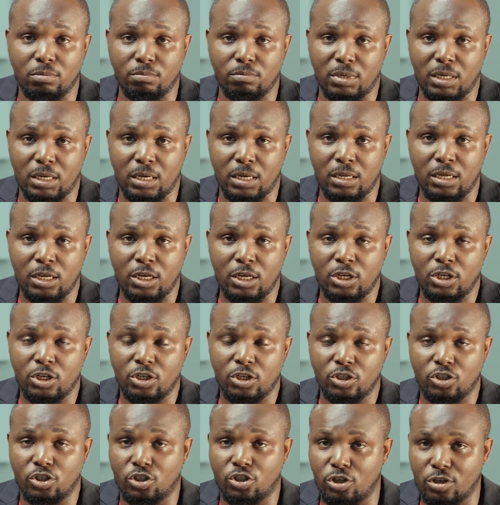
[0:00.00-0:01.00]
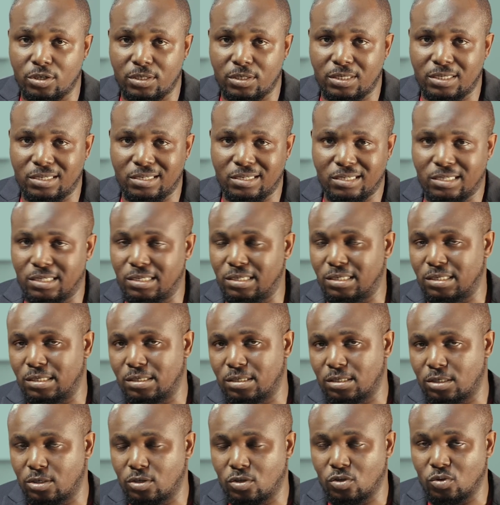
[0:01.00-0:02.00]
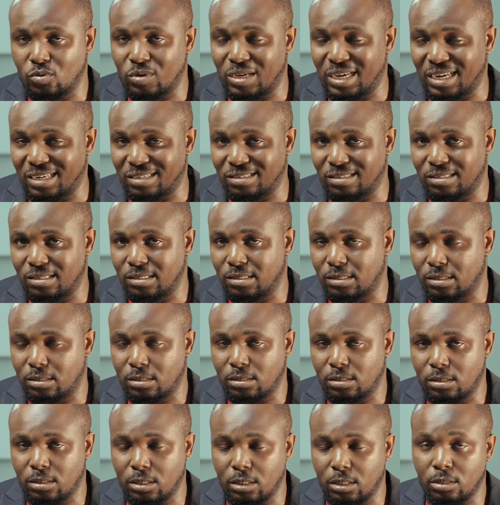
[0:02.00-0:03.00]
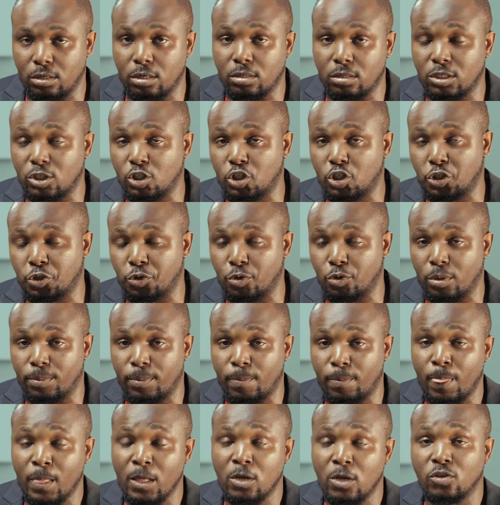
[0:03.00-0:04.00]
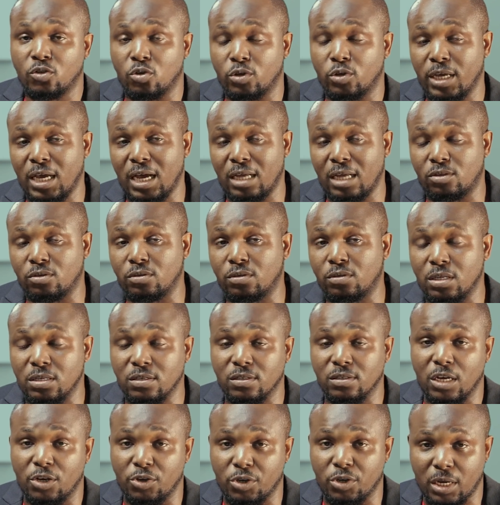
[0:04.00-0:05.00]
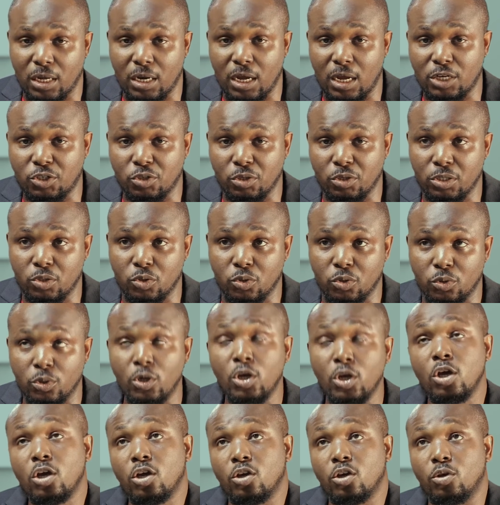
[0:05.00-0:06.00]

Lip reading: number just ceases to exist. It doesn't show up. So here are two things that you can actually do.